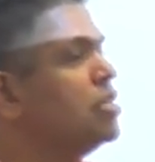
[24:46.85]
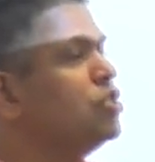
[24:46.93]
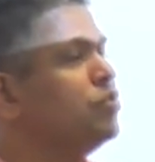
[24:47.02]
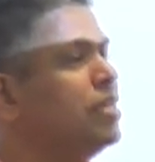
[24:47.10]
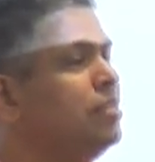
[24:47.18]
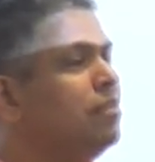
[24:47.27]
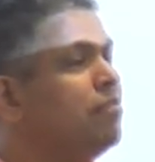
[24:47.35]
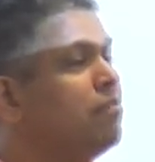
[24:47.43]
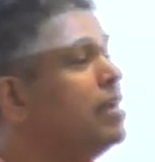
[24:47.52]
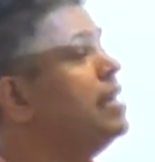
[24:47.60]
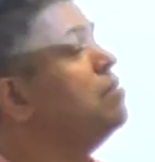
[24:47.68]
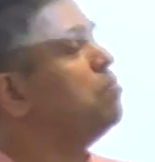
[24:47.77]
to either
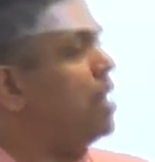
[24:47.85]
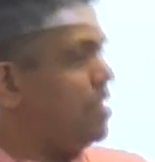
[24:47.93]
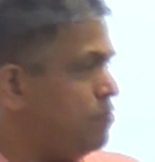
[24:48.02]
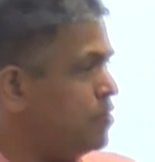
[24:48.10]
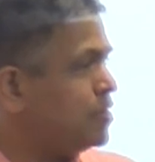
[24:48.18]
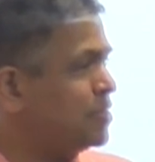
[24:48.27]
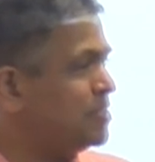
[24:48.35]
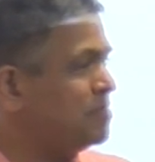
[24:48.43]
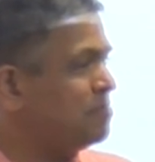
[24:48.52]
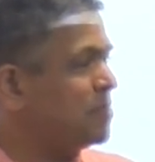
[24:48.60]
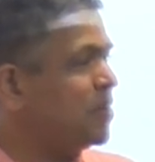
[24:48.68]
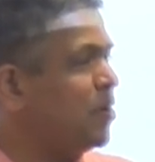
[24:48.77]
read my
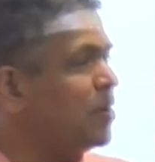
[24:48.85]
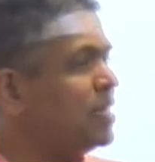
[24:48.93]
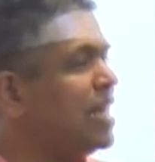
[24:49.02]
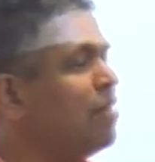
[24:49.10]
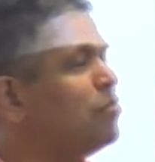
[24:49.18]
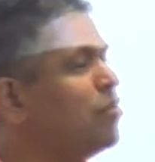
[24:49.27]
works or they have